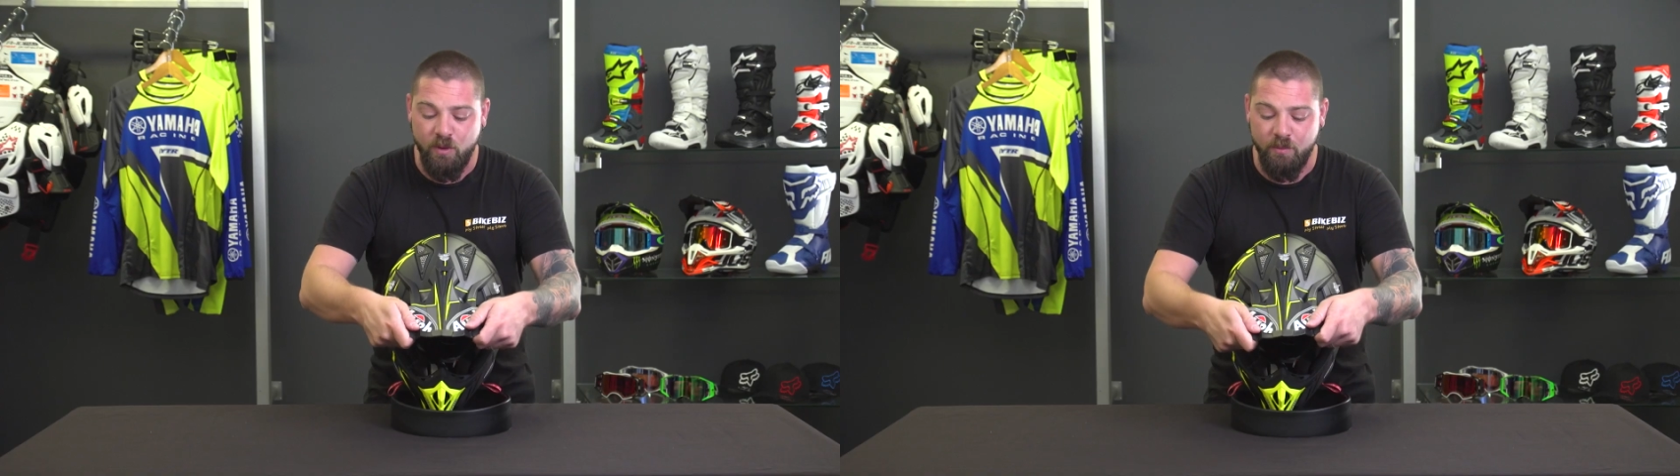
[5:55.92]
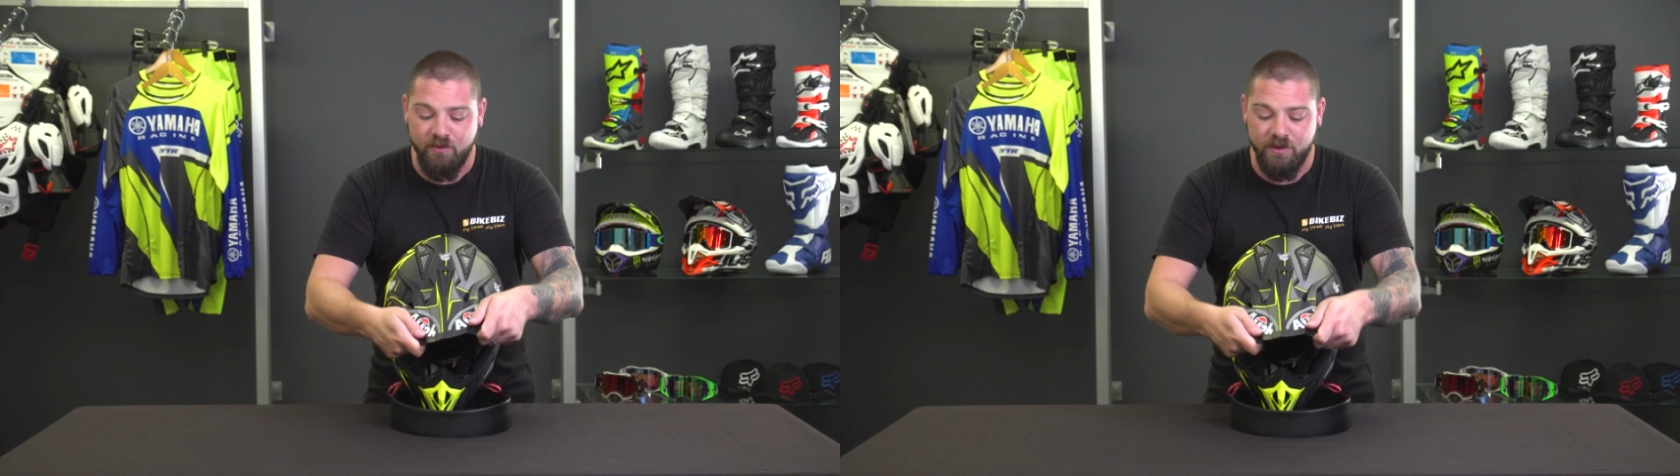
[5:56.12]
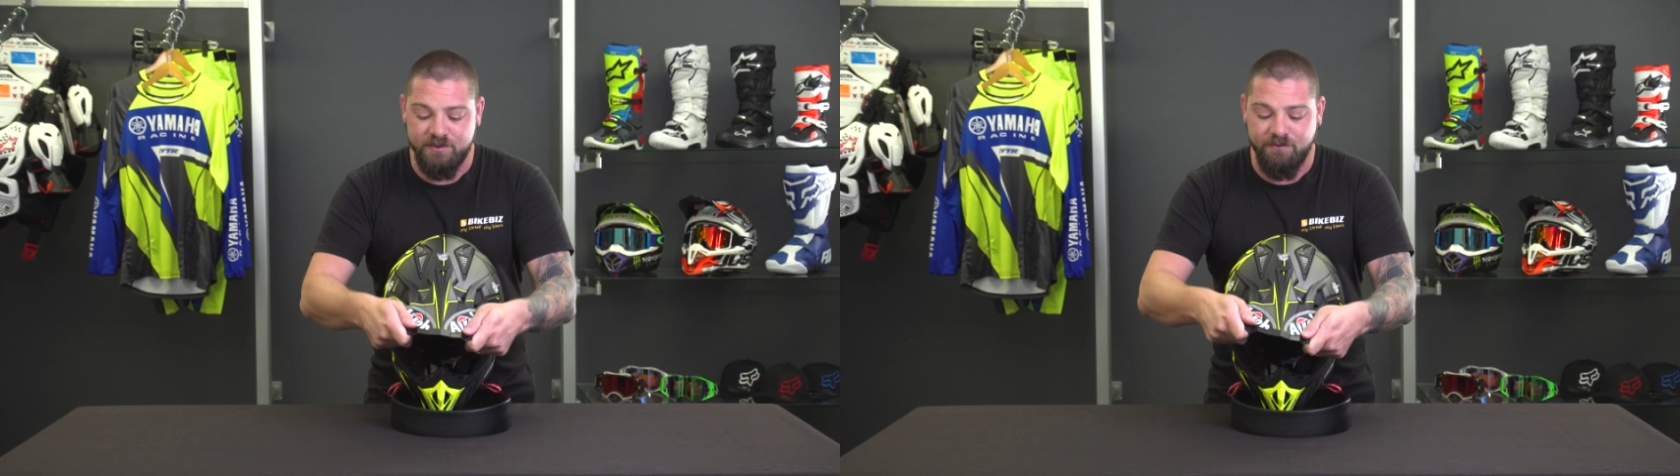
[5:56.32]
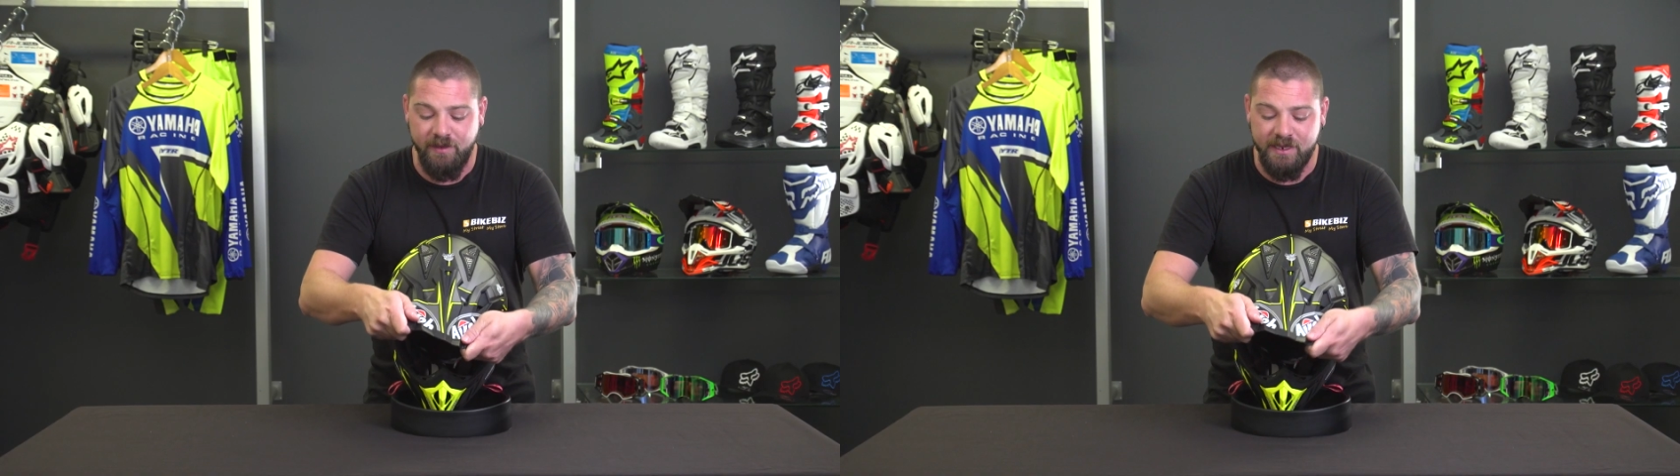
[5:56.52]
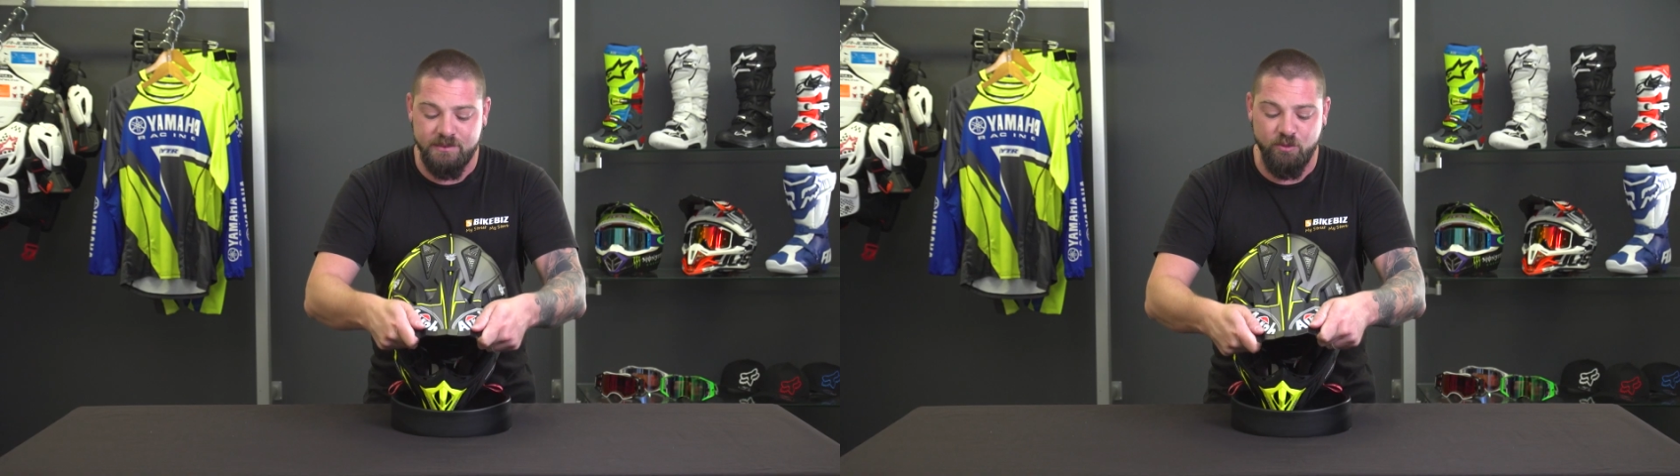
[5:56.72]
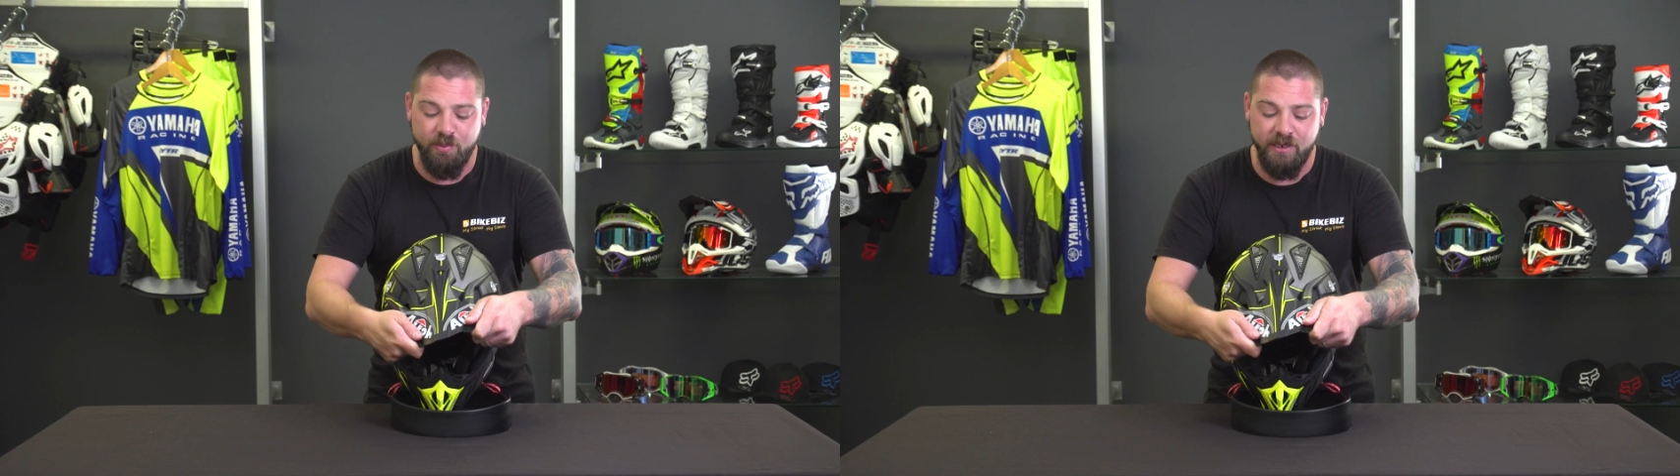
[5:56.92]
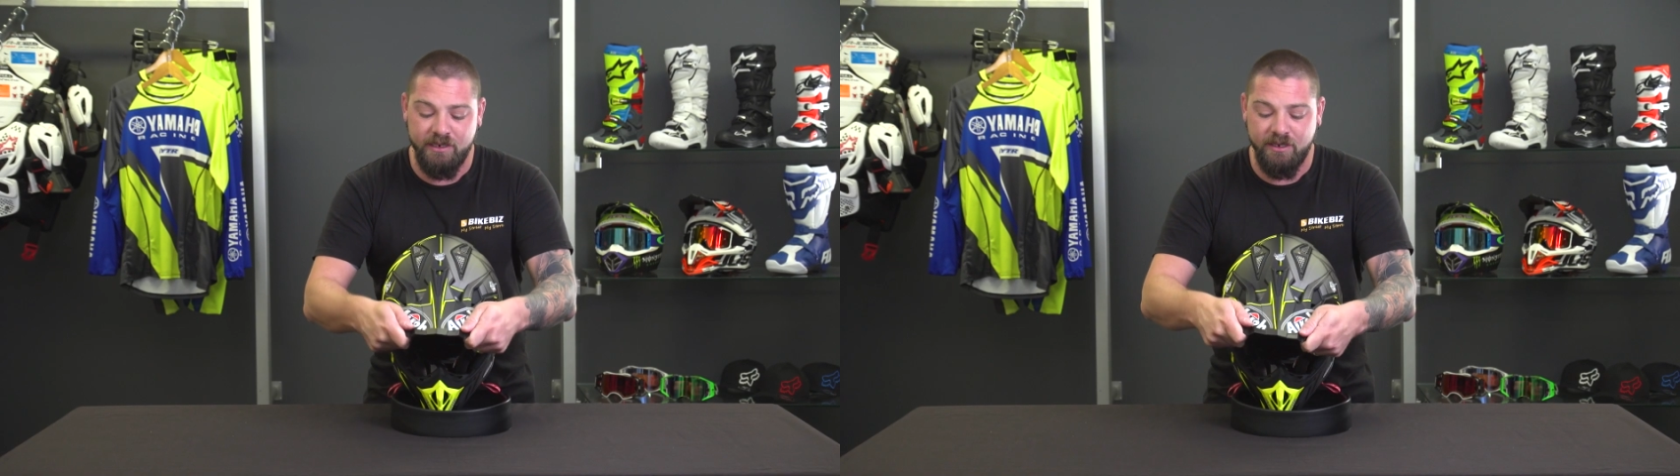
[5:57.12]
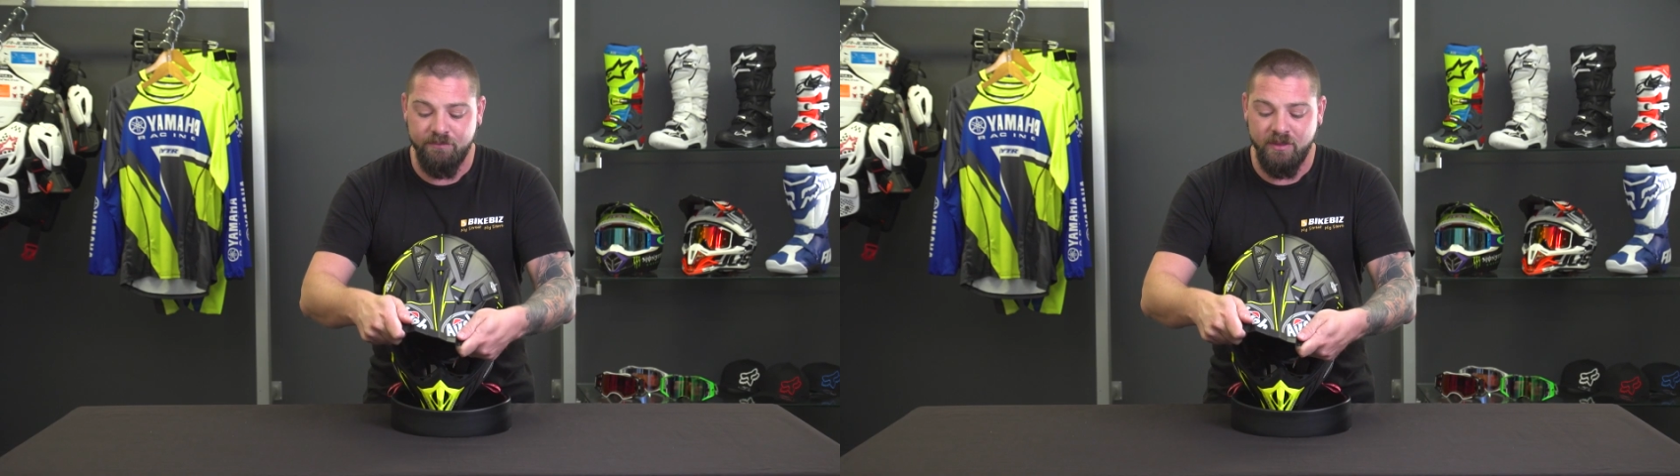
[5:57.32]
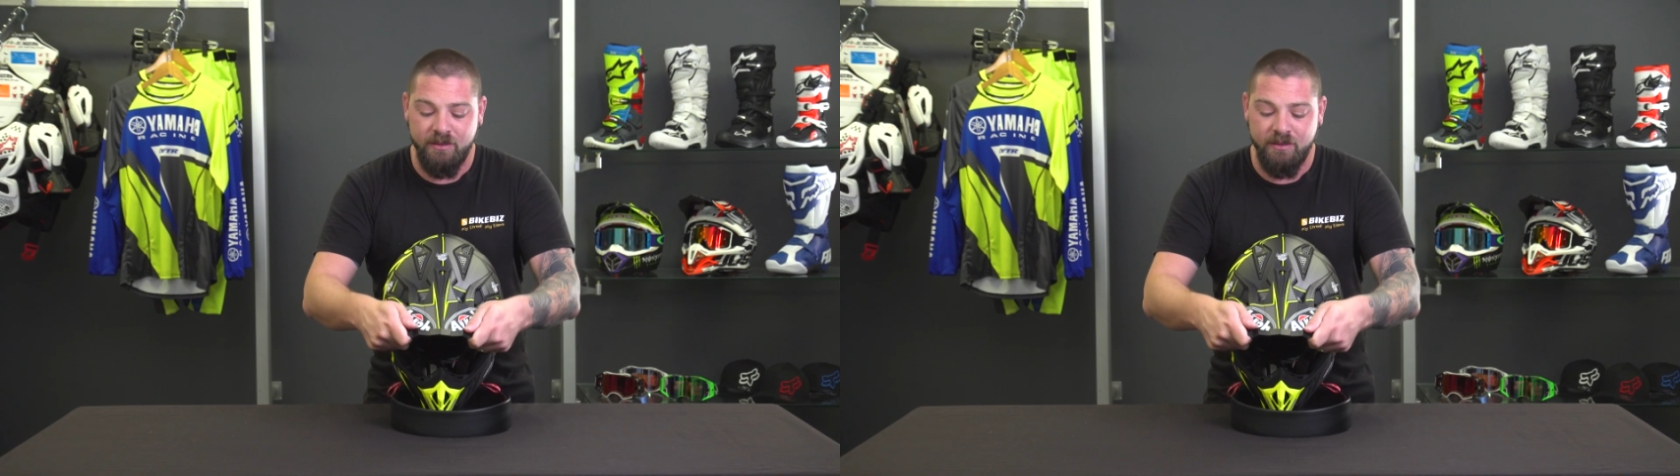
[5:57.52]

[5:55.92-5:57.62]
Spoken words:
what we've got is a flexible peak.